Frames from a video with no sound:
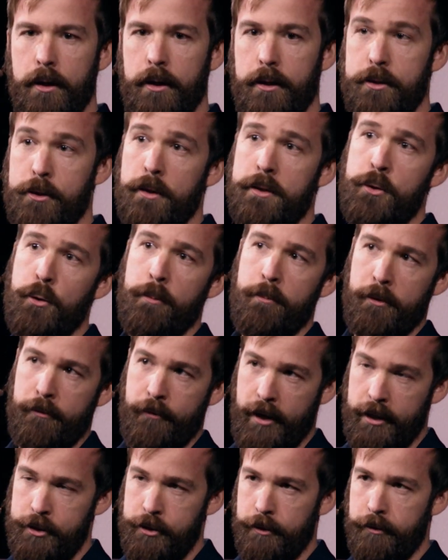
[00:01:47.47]
is also a
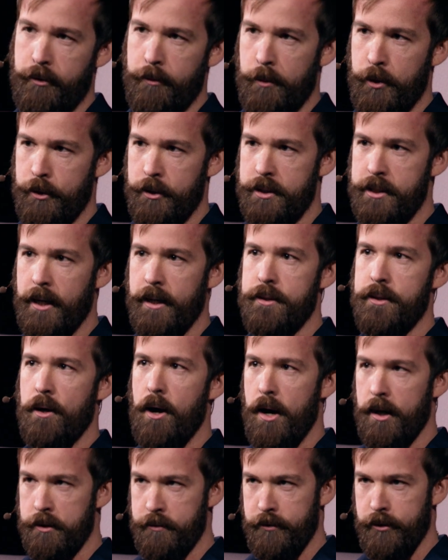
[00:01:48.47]
professor of computer science at
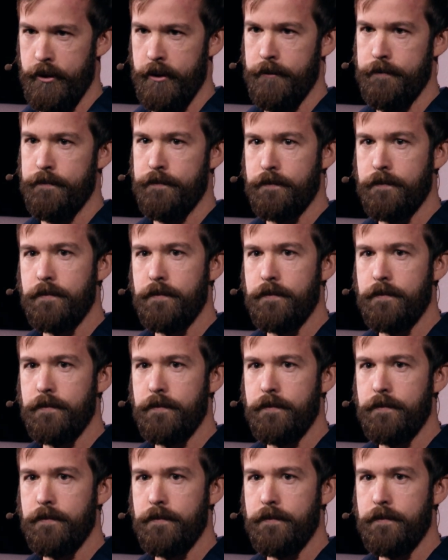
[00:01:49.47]
Oxford,